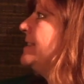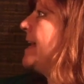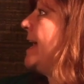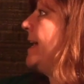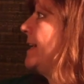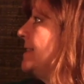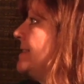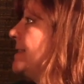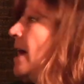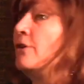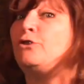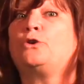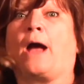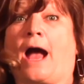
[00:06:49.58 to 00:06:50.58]
anything
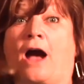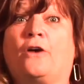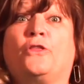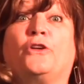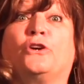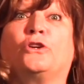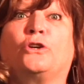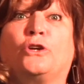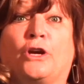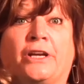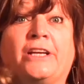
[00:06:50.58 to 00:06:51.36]
that we do, life and living,